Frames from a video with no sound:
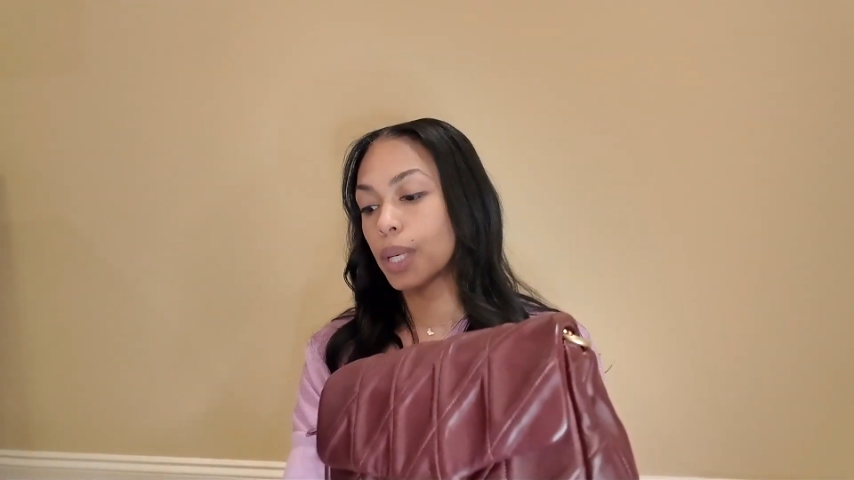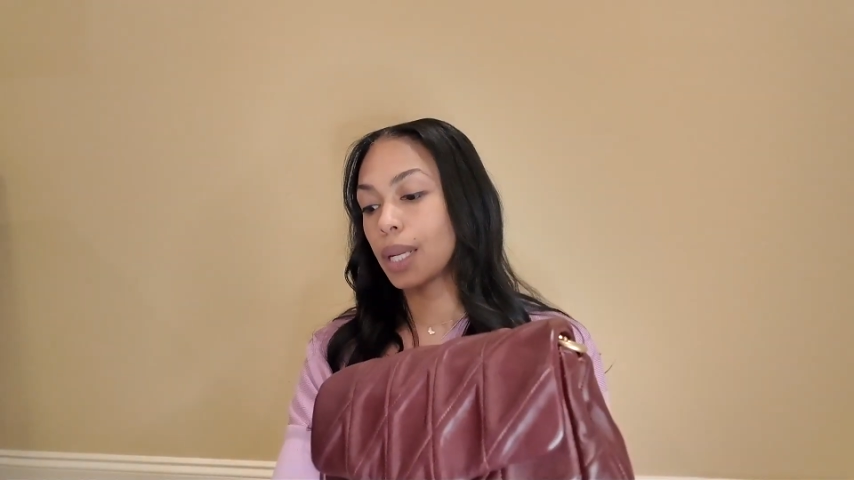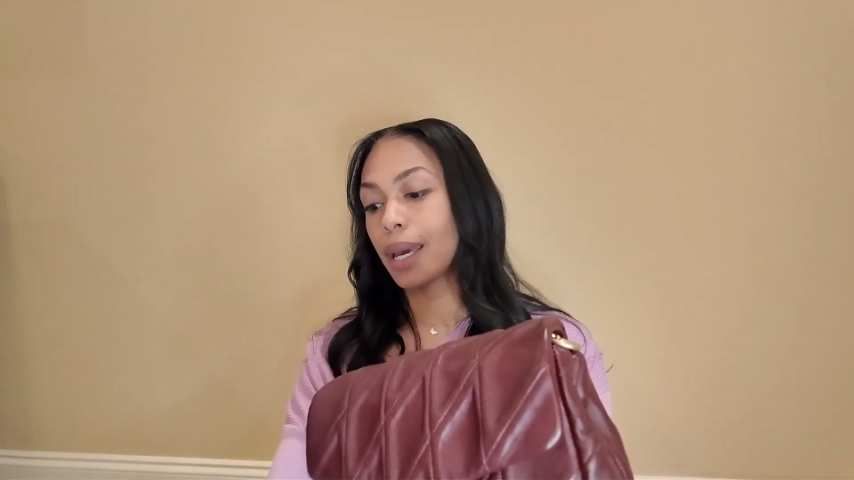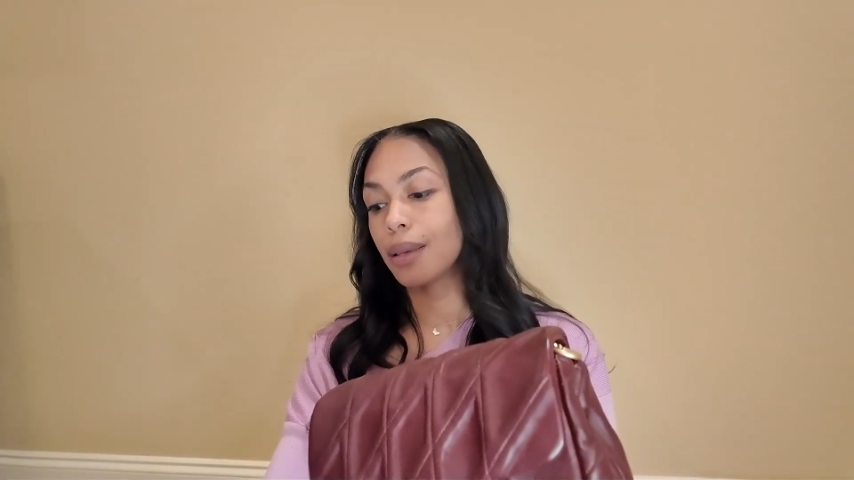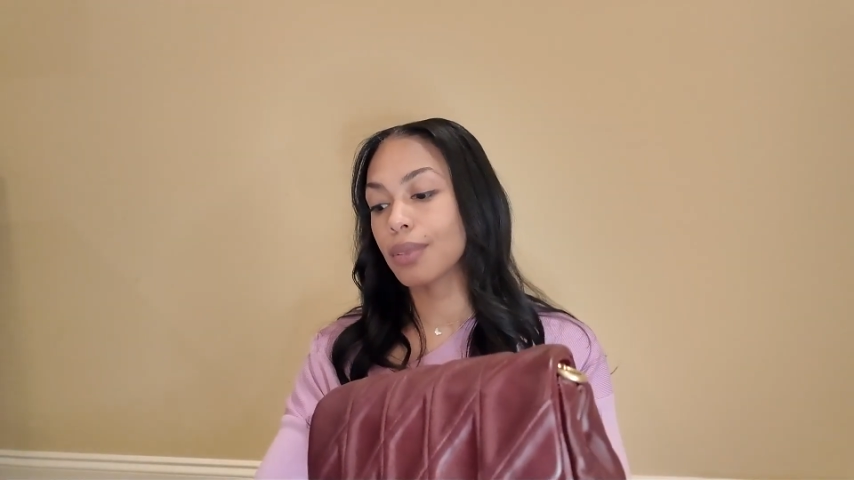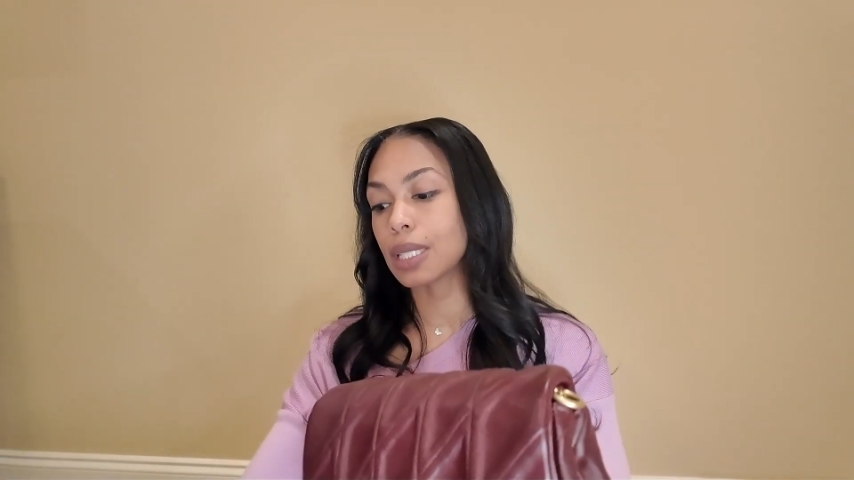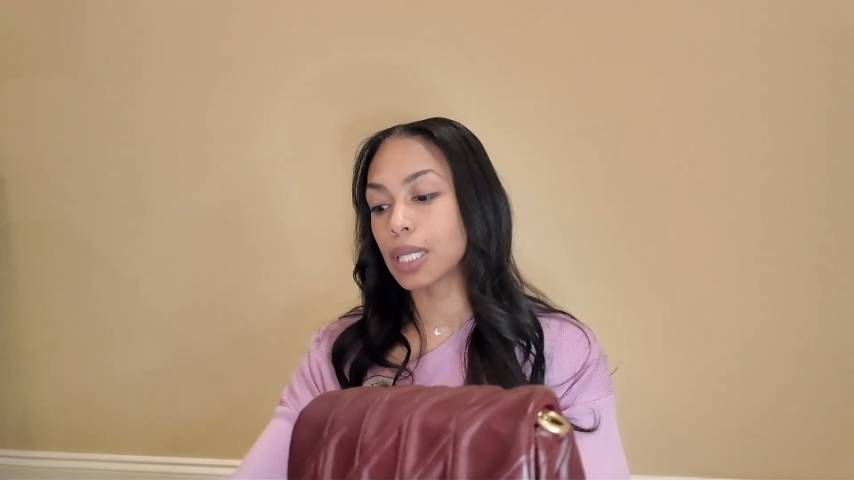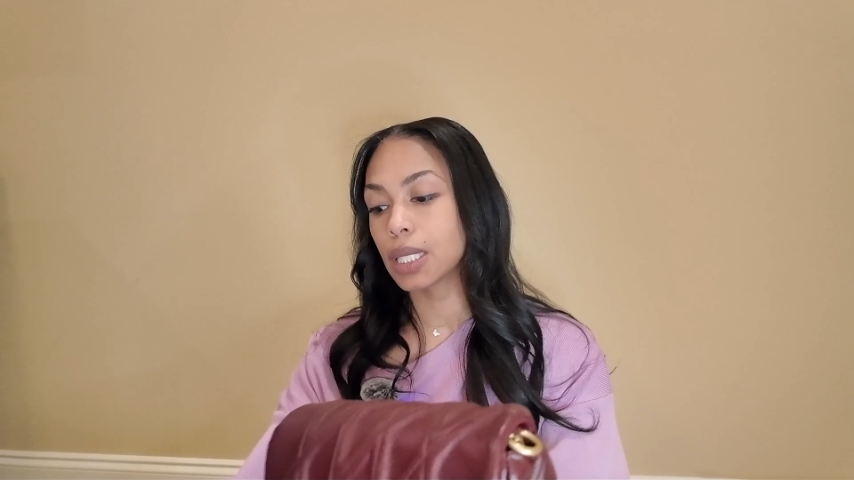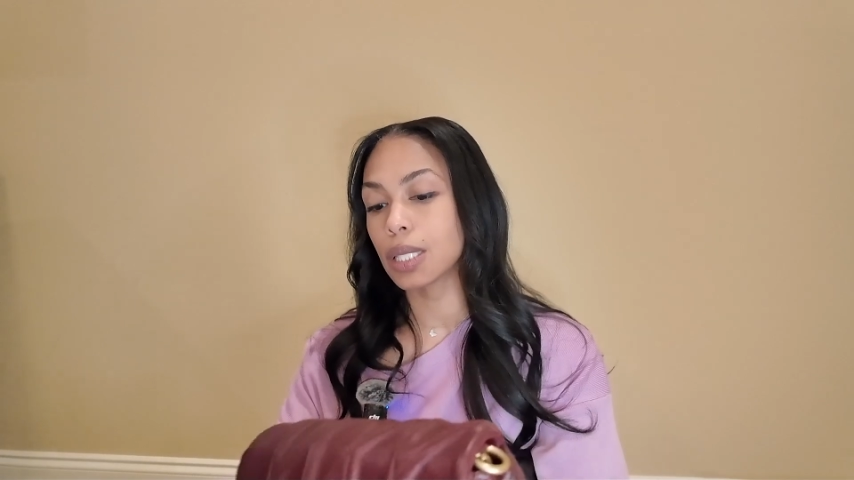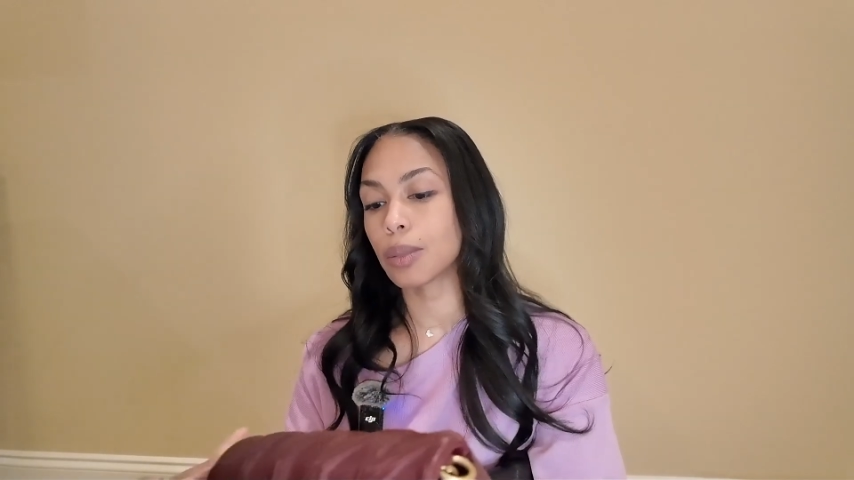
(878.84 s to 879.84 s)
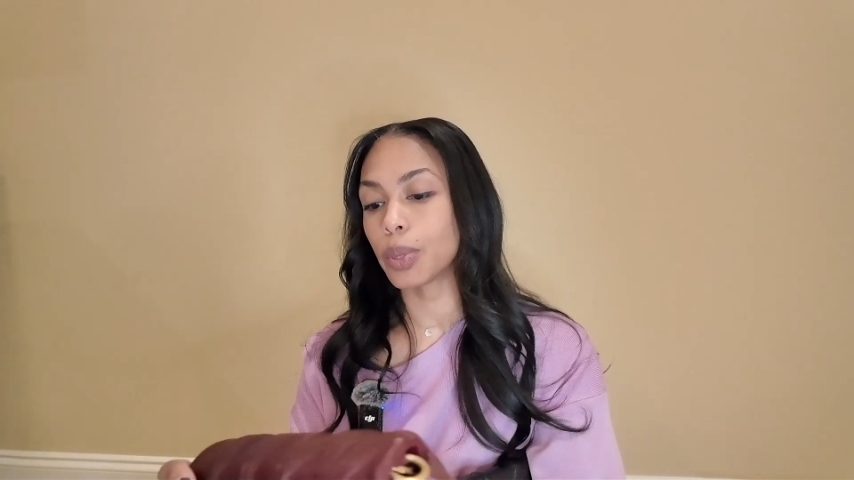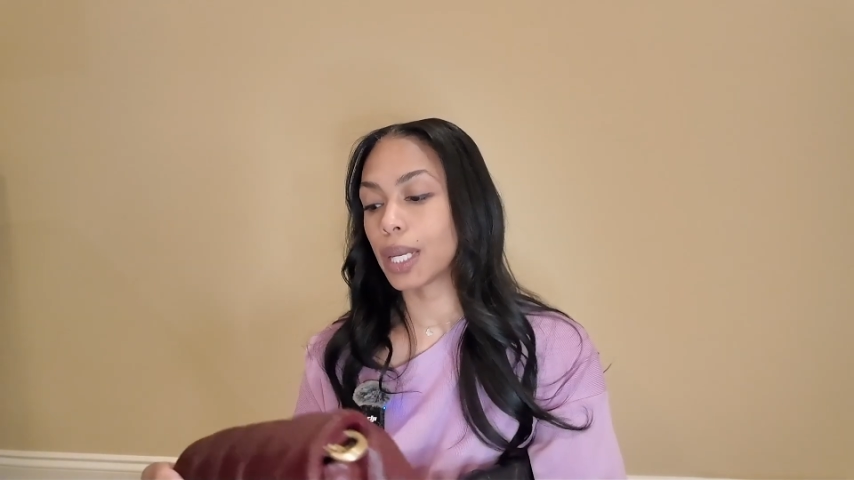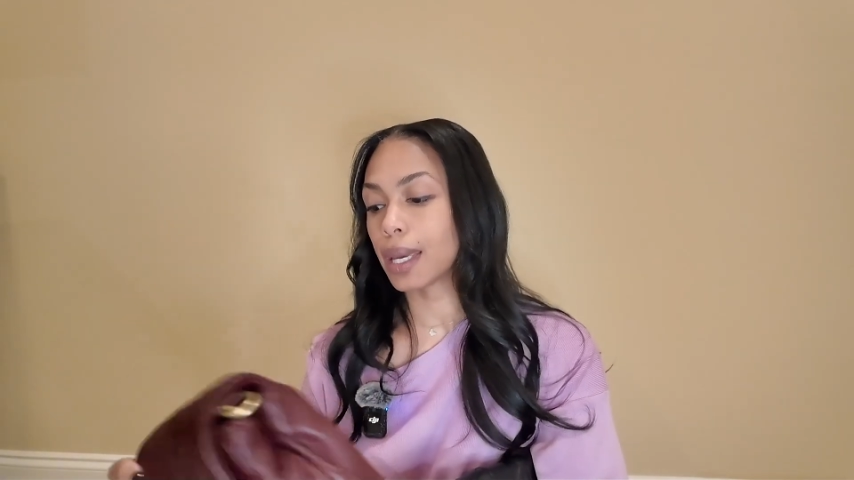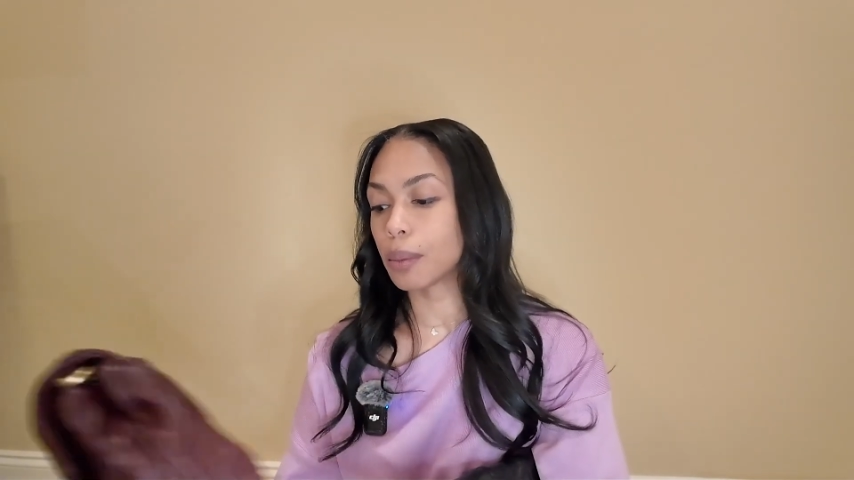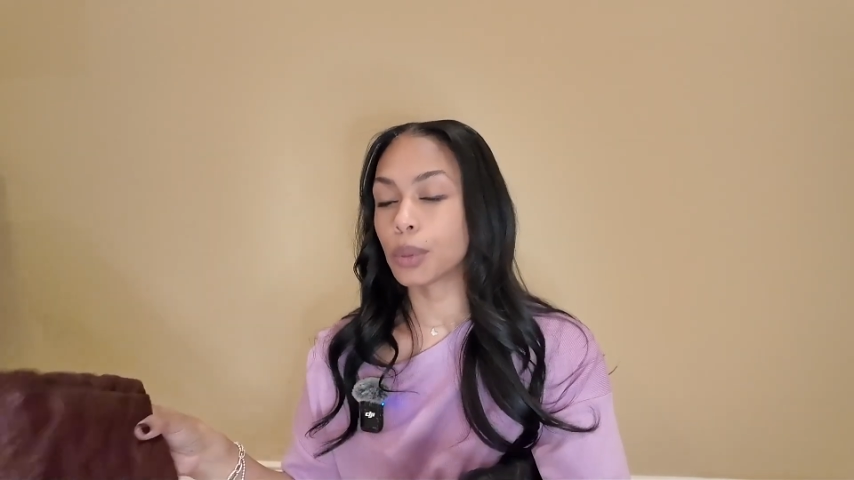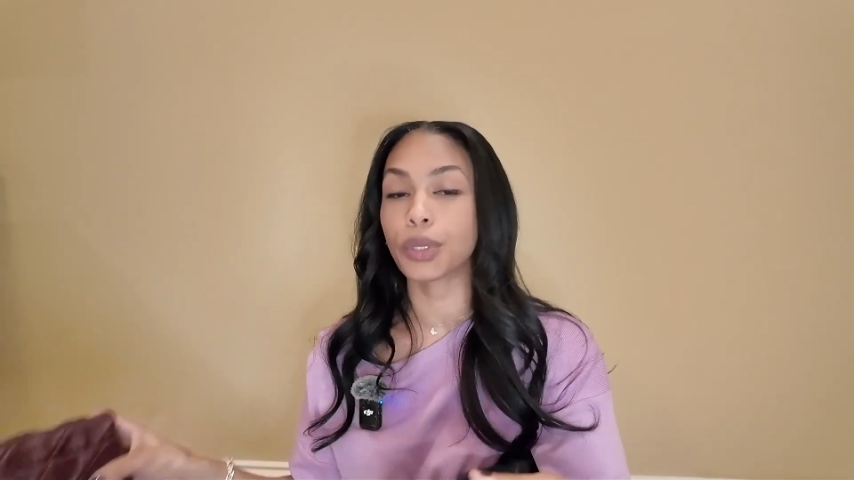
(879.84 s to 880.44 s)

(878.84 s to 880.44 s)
but I have since been able